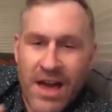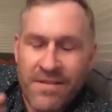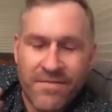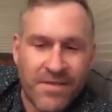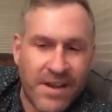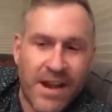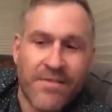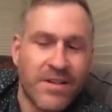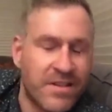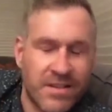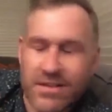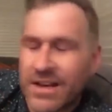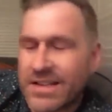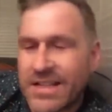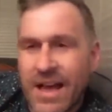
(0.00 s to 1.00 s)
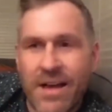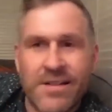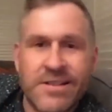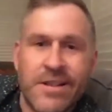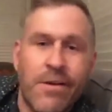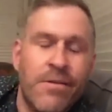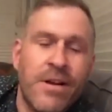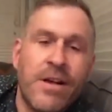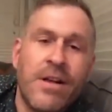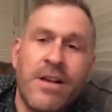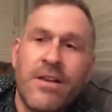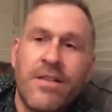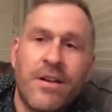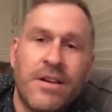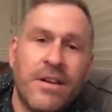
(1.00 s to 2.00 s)
life and everything like that. So,
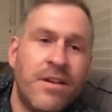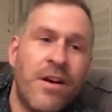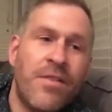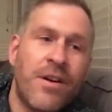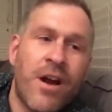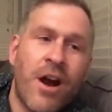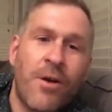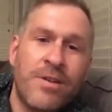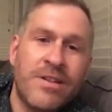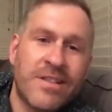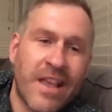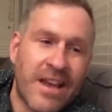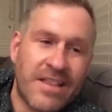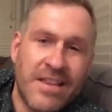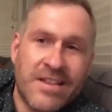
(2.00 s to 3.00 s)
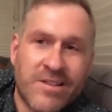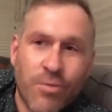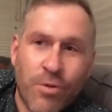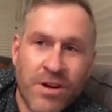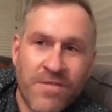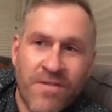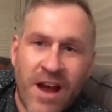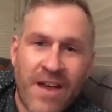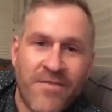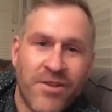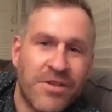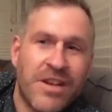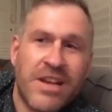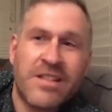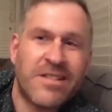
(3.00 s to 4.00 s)
you know, they're always like, these
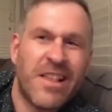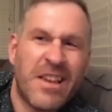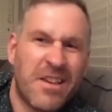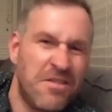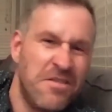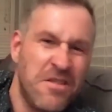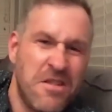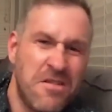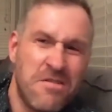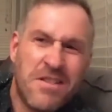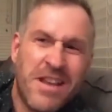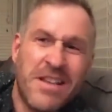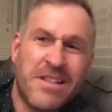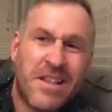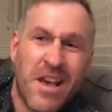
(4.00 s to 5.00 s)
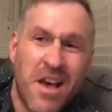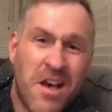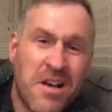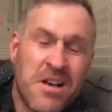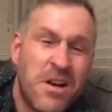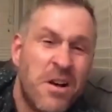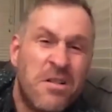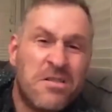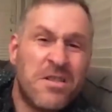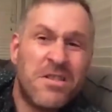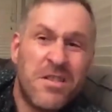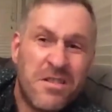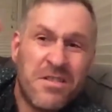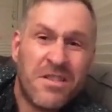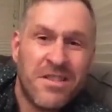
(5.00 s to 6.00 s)
25-year-old kids are like, ew, he's a,
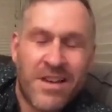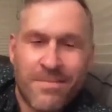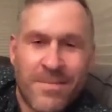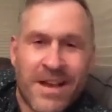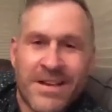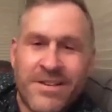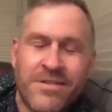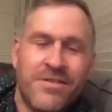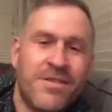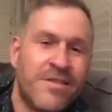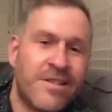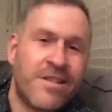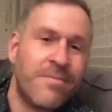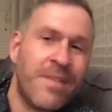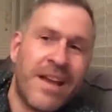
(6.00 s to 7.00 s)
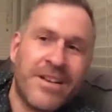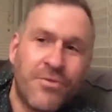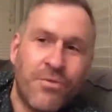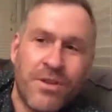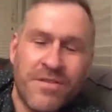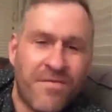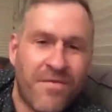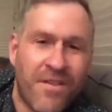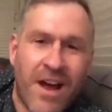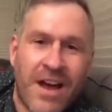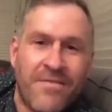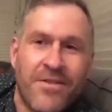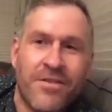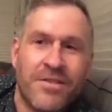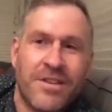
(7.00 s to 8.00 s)
I'm like, dude, you're some like
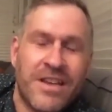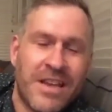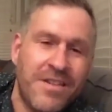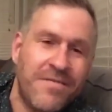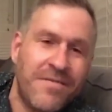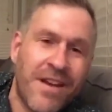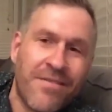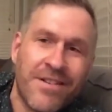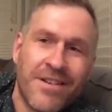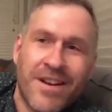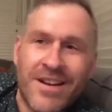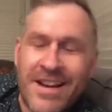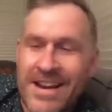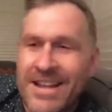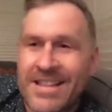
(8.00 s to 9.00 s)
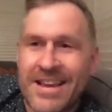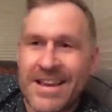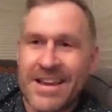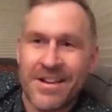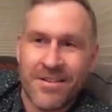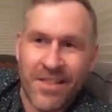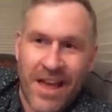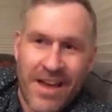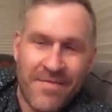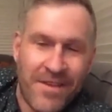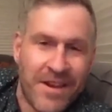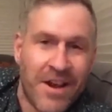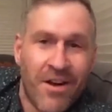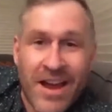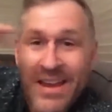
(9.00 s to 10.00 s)
25-year-old kid. You've never done anything in your life.
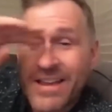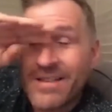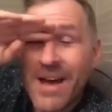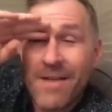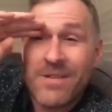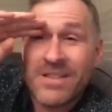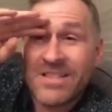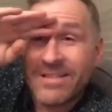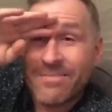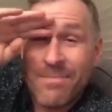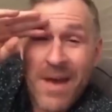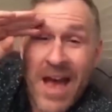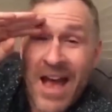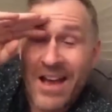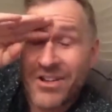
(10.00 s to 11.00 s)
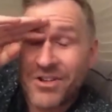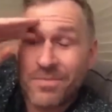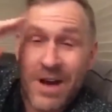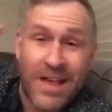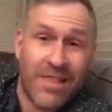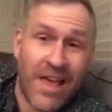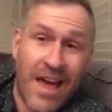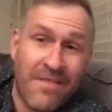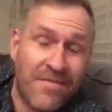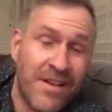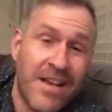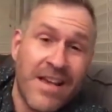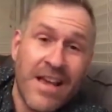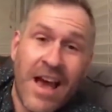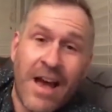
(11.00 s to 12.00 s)
You know, I've been smashed by life.
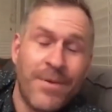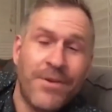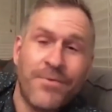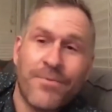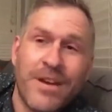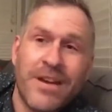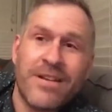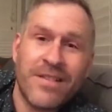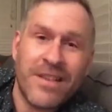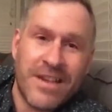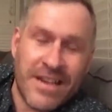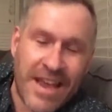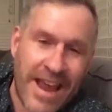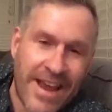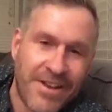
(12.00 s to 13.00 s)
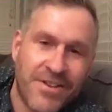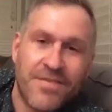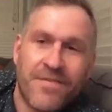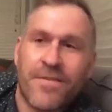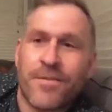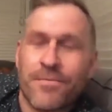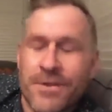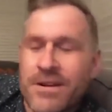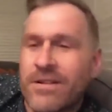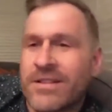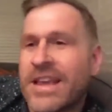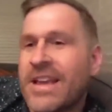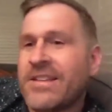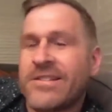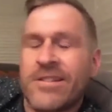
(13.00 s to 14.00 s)
I'm in real litigation for
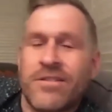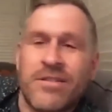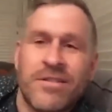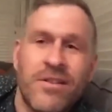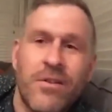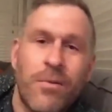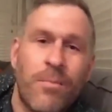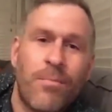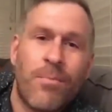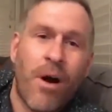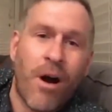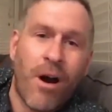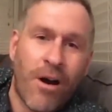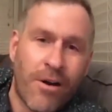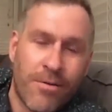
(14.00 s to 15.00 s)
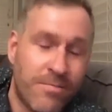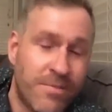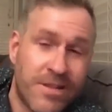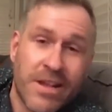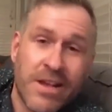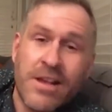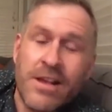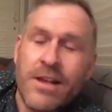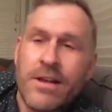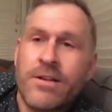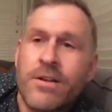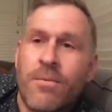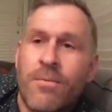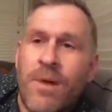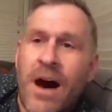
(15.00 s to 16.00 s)
real things. So their little barbs
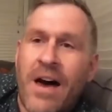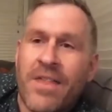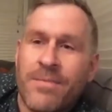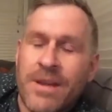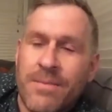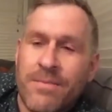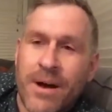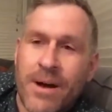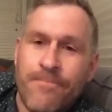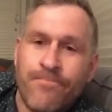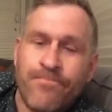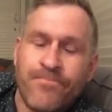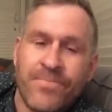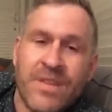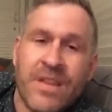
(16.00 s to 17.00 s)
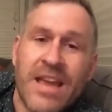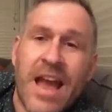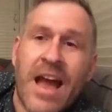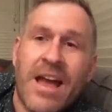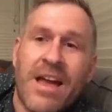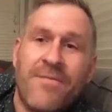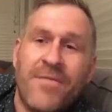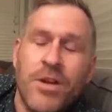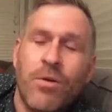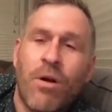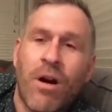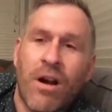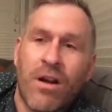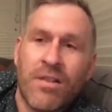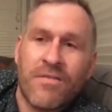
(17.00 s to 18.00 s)
don't bother me. But yeah, if
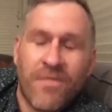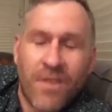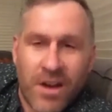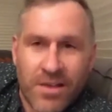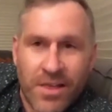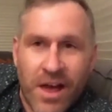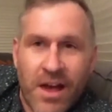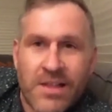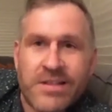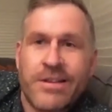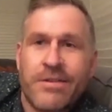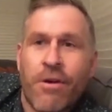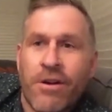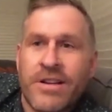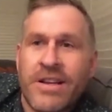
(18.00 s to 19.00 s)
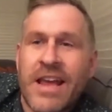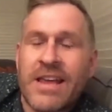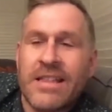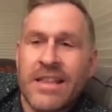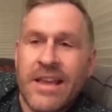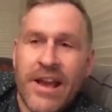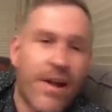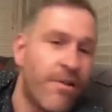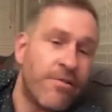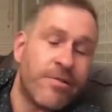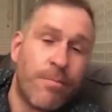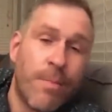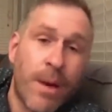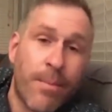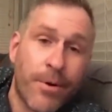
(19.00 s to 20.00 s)
you are on the front lines and you are taking the
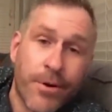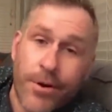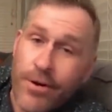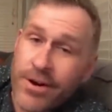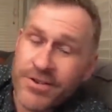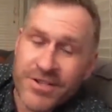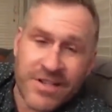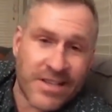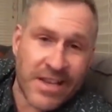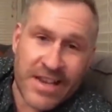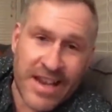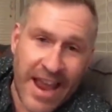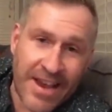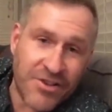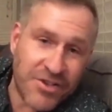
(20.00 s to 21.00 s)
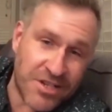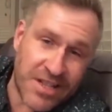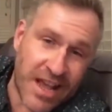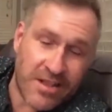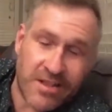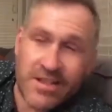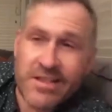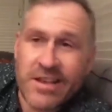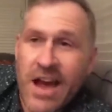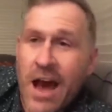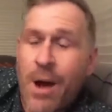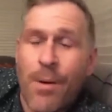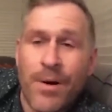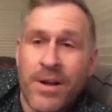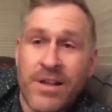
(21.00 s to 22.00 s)
arrows, remember, courage is contagious as is
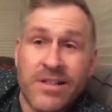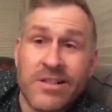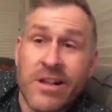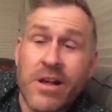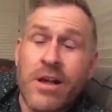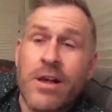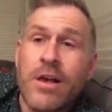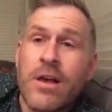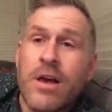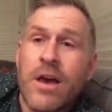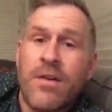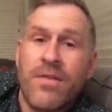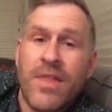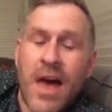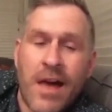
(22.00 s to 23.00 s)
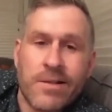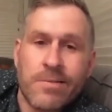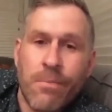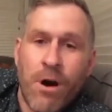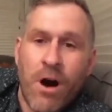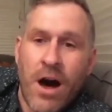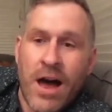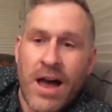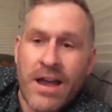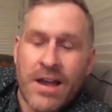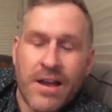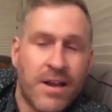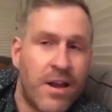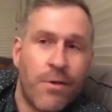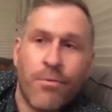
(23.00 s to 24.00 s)
cowardice. And that's why,
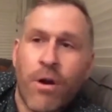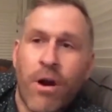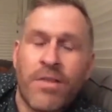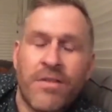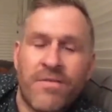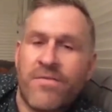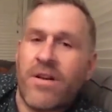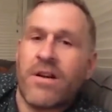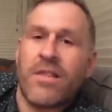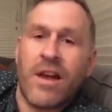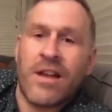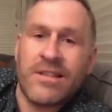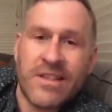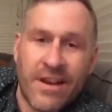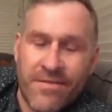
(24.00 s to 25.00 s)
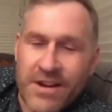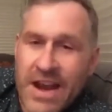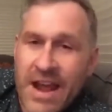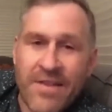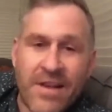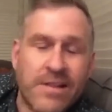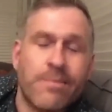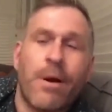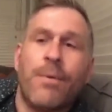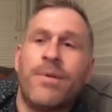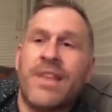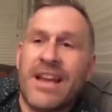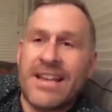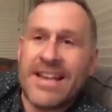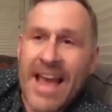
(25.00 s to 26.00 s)
you know, we're on the front lines every day. That's why
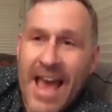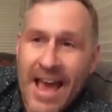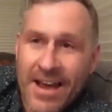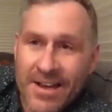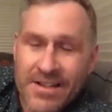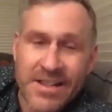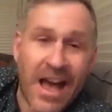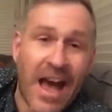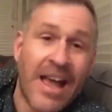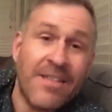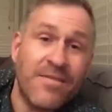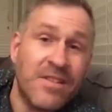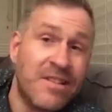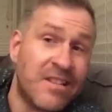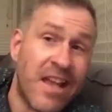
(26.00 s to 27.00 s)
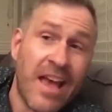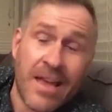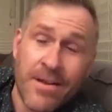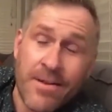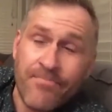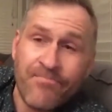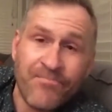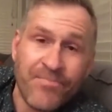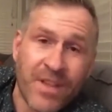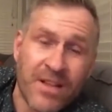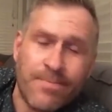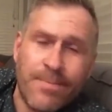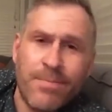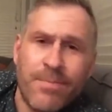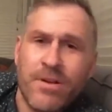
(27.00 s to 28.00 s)
when they attack us, I even say,
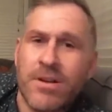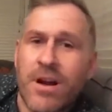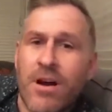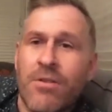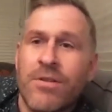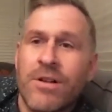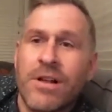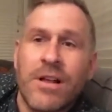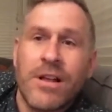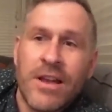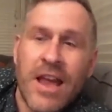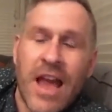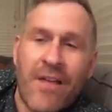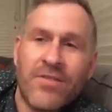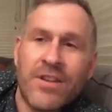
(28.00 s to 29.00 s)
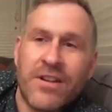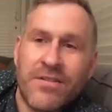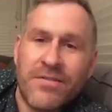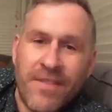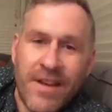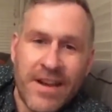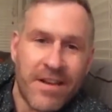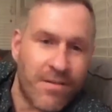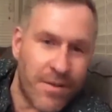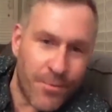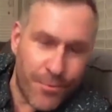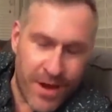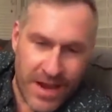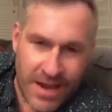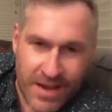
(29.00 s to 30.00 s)
because people go, you haven't done a video in
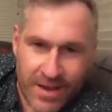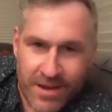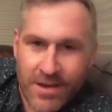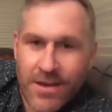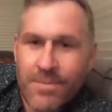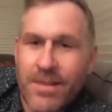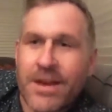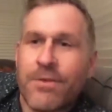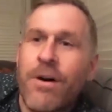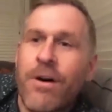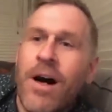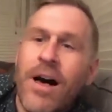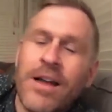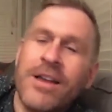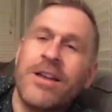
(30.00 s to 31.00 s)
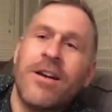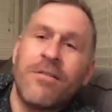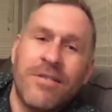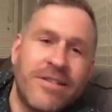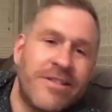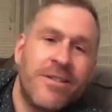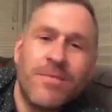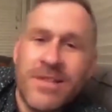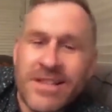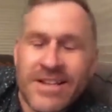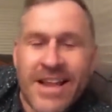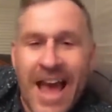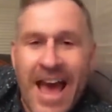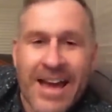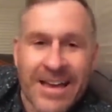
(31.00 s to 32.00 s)
a week. I'm like, why? You know, because nobody's
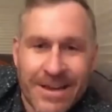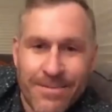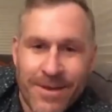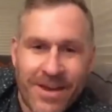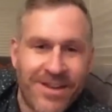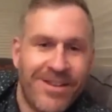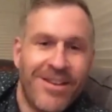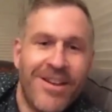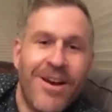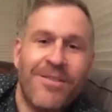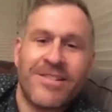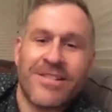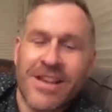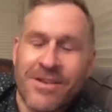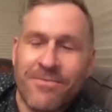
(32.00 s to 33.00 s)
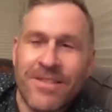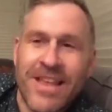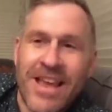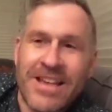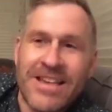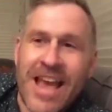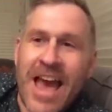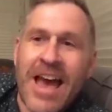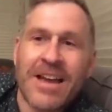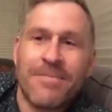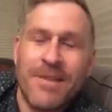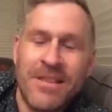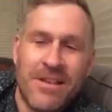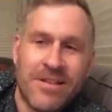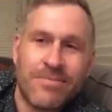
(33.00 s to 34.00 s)
attacking me. You know, it's like when they
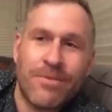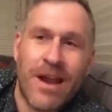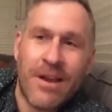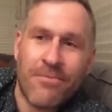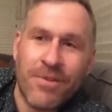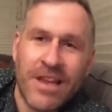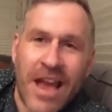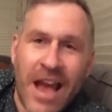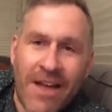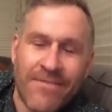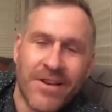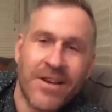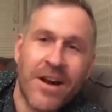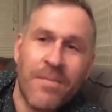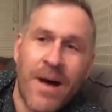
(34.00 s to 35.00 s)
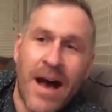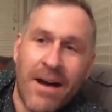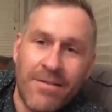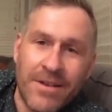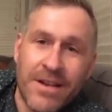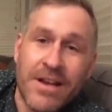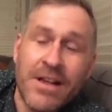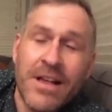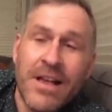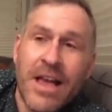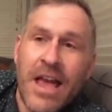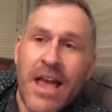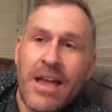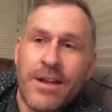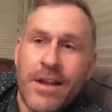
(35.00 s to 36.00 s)
attack me, that's when I really have to come out
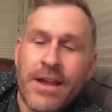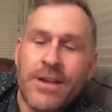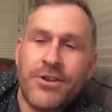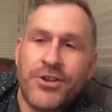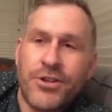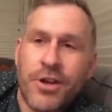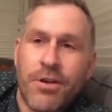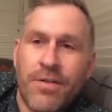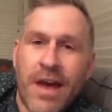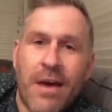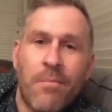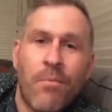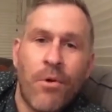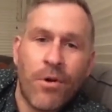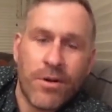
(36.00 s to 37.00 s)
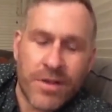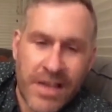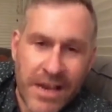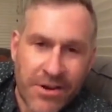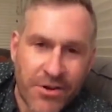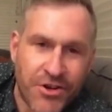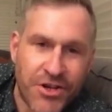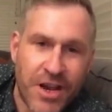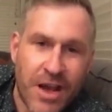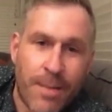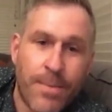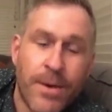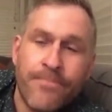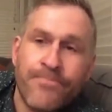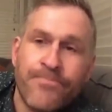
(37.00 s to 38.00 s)
and show that moral
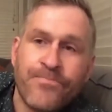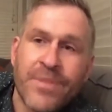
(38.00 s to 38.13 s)
leadership.